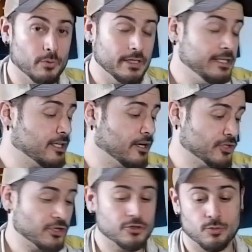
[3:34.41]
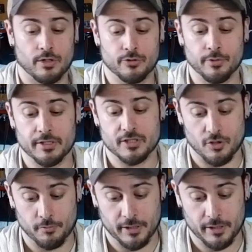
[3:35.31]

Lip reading: really cautious while doing so,